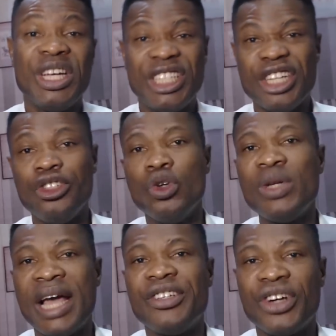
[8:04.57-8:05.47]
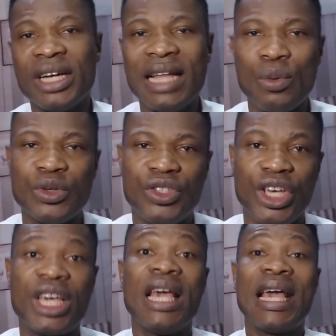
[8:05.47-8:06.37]
the new Nigeria that we
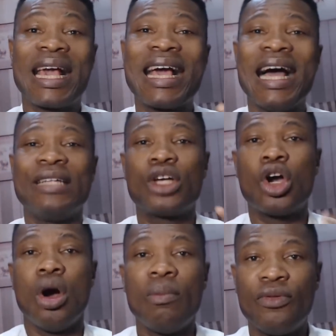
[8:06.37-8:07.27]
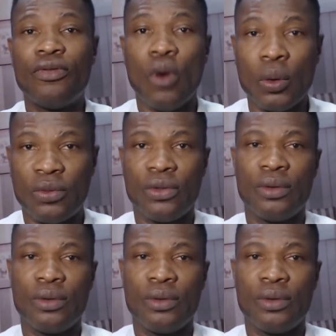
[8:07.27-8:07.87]
seek, can come forth.